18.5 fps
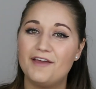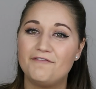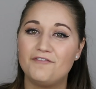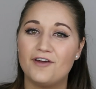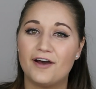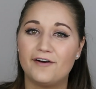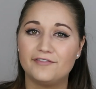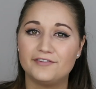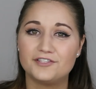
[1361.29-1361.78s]
If
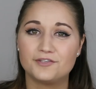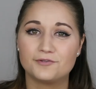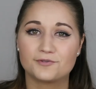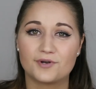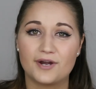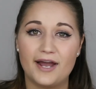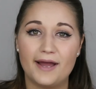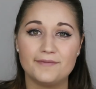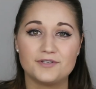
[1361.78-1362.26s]
you haven't
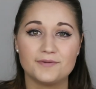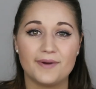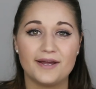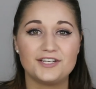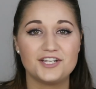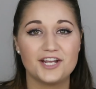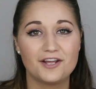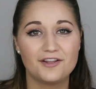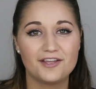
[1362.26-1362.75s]
subscribed to my
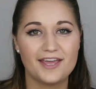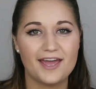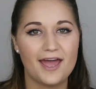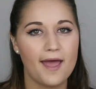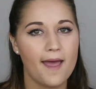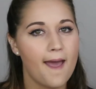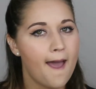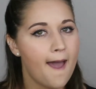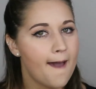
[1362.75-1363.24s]
channel
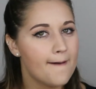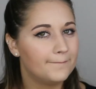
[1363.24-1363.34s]
yet,